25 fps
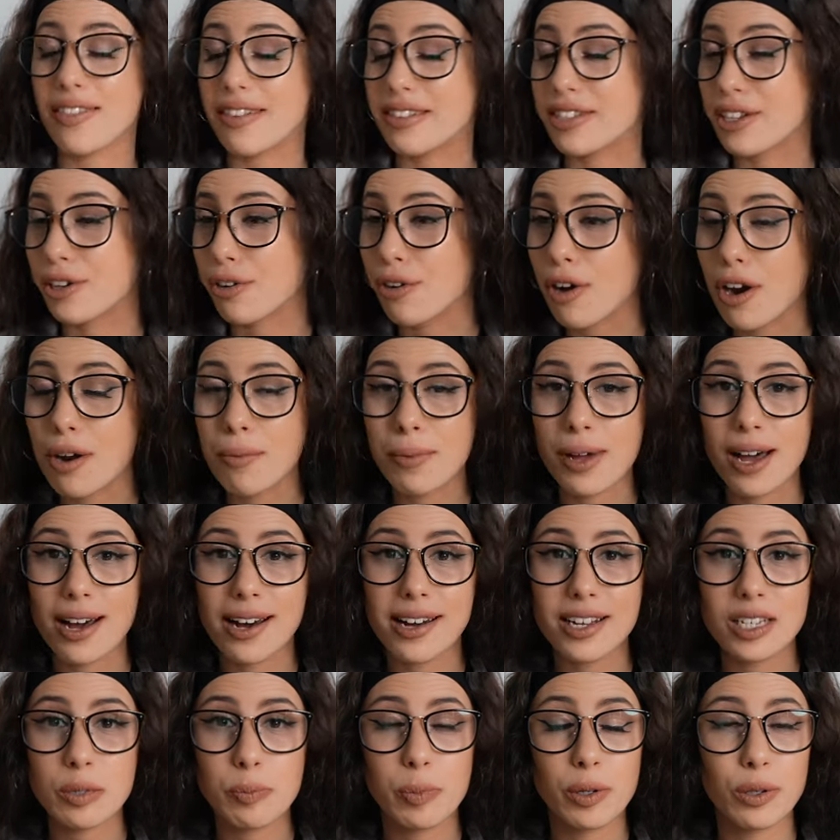there's a
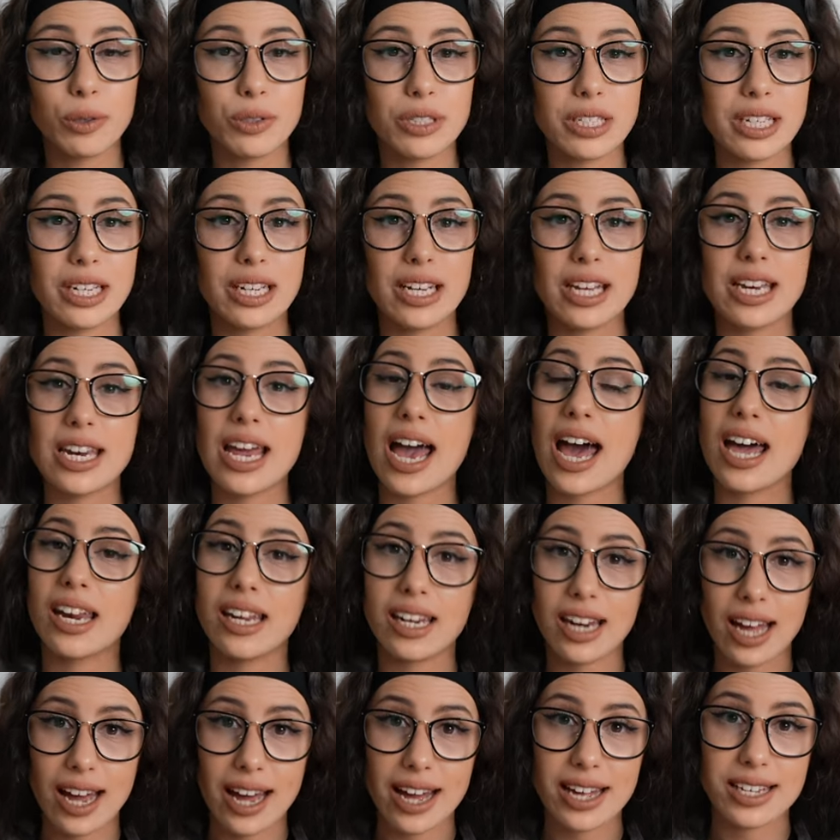Chromecast built in, and
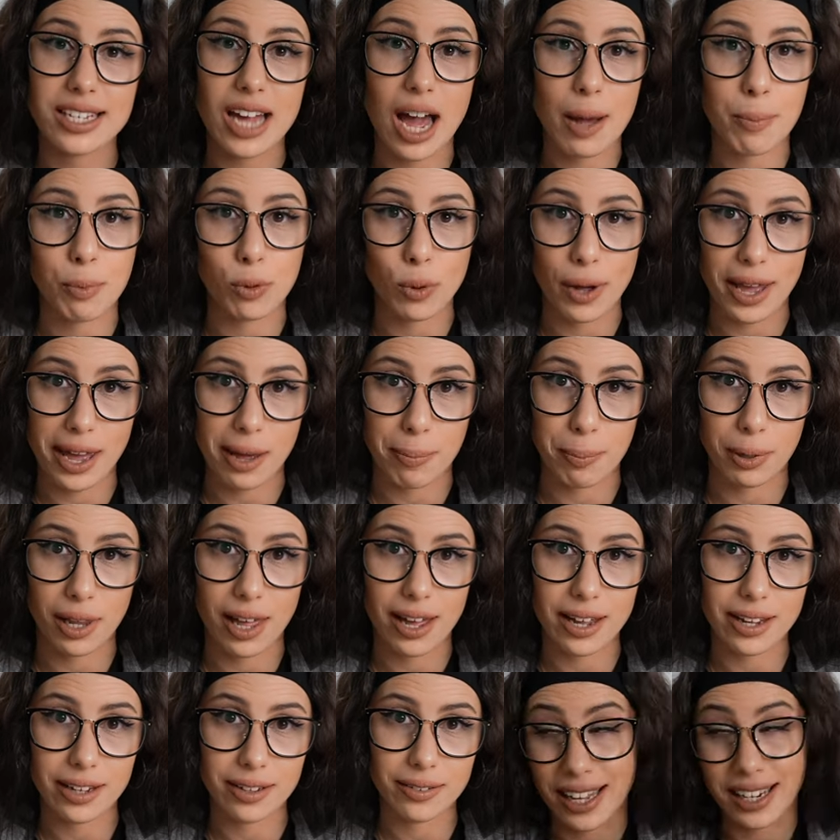it has Apple
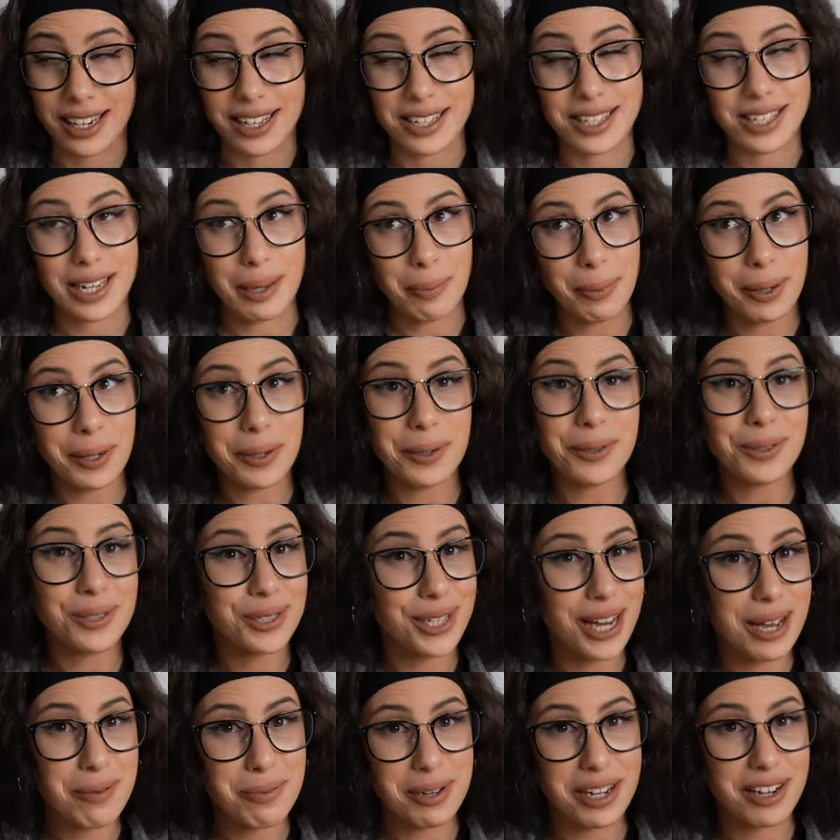AirPlay. And in typical
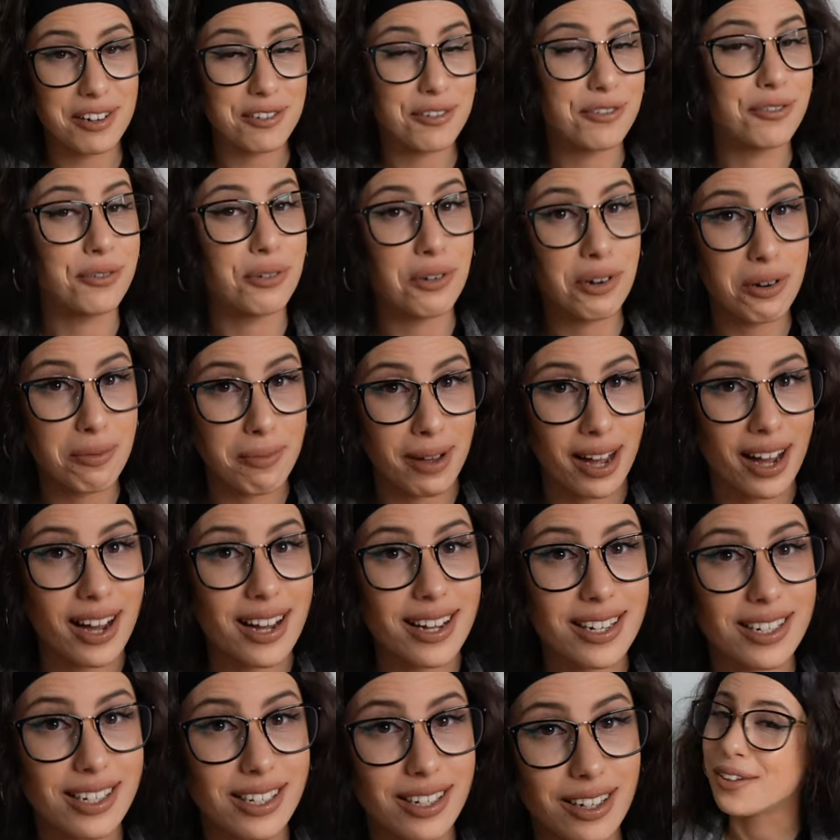JBL
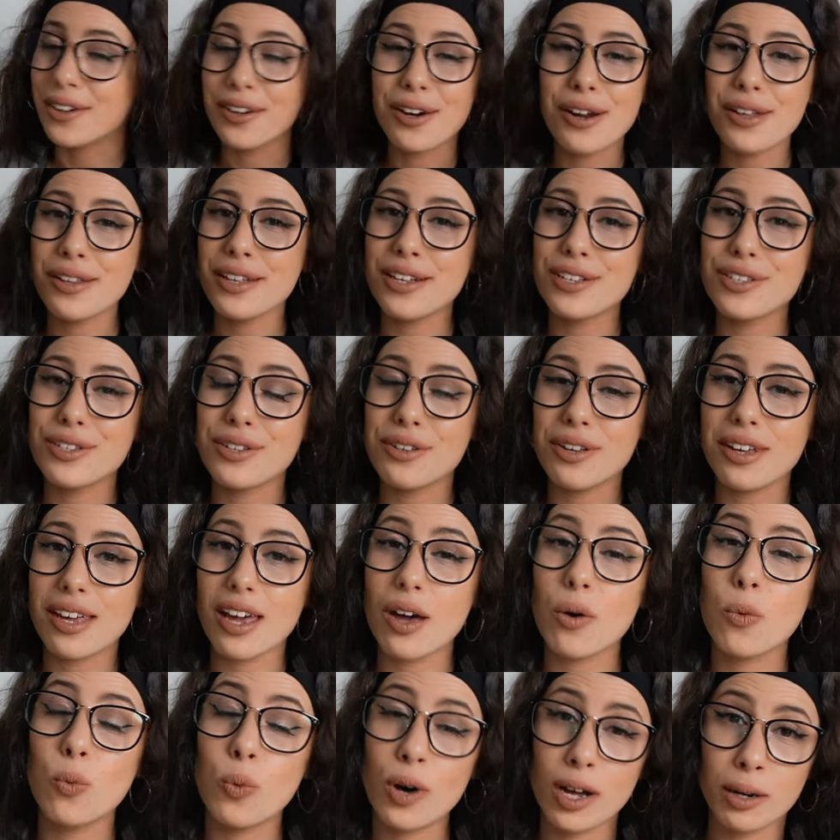format, not only do you
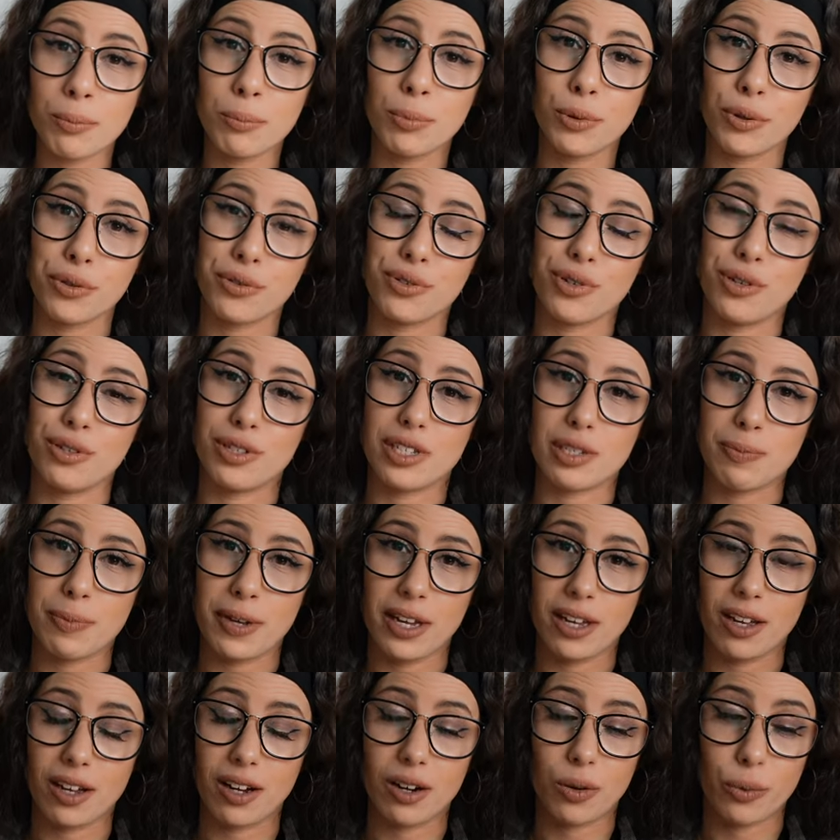get one Bluetooth
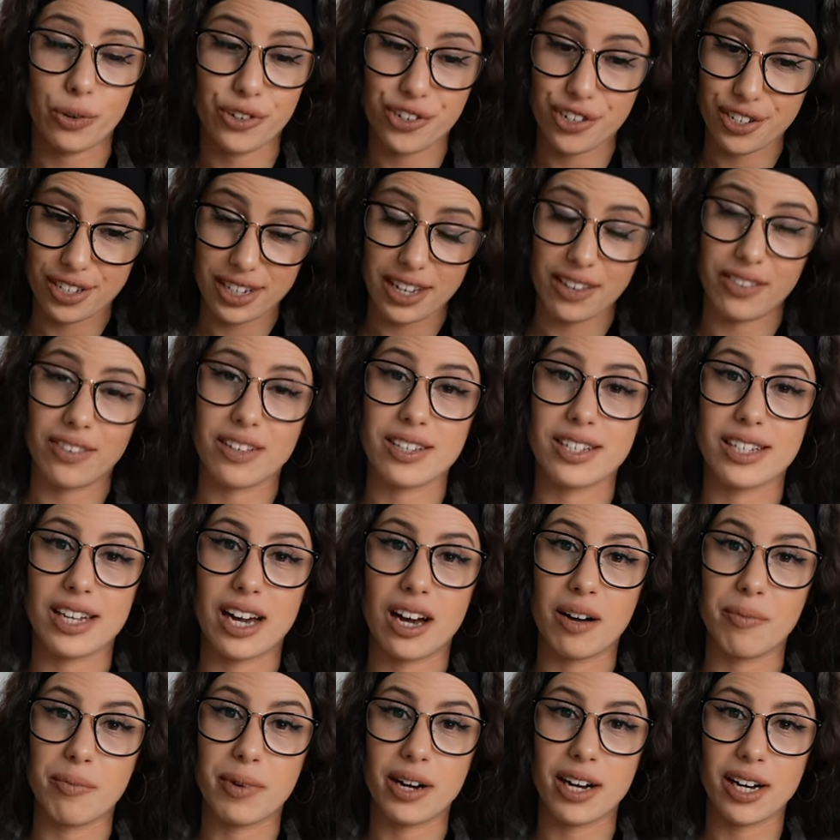speaker, which is in the
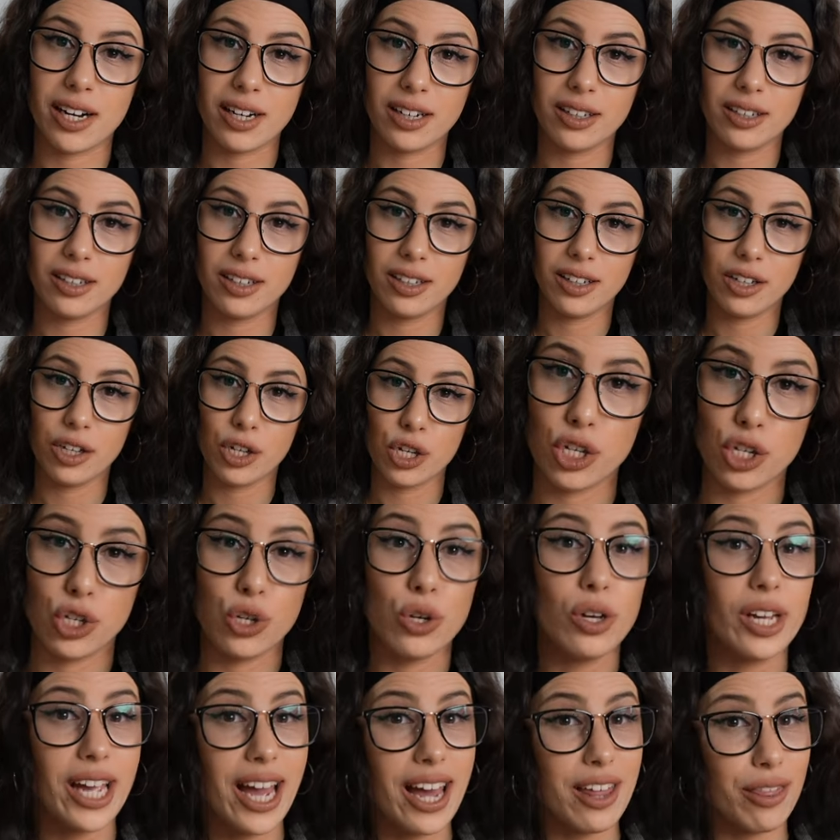soundbar,
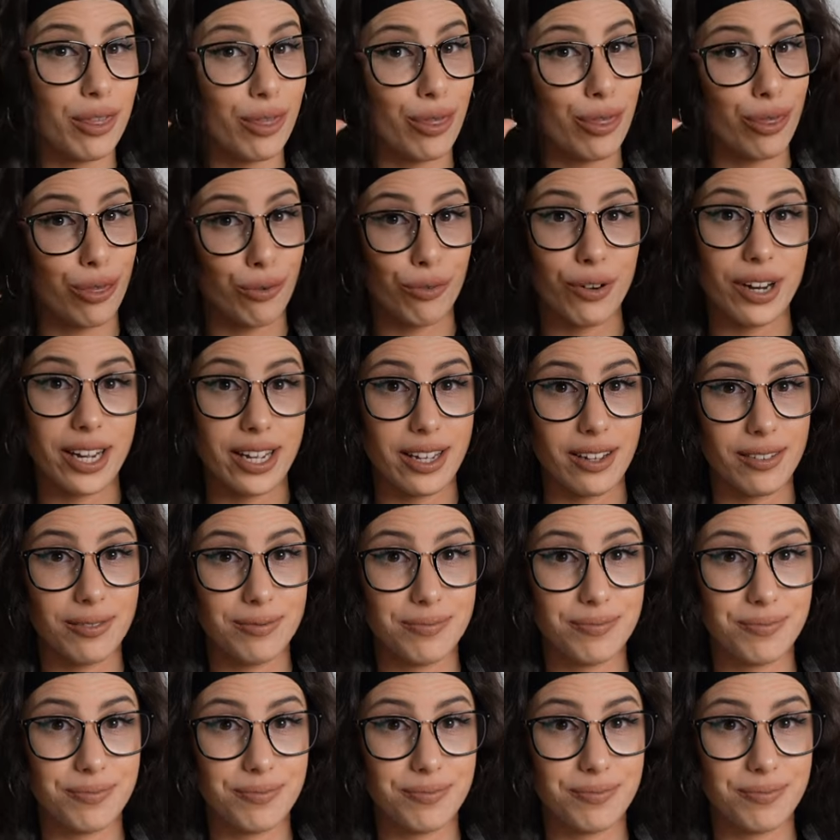you get three.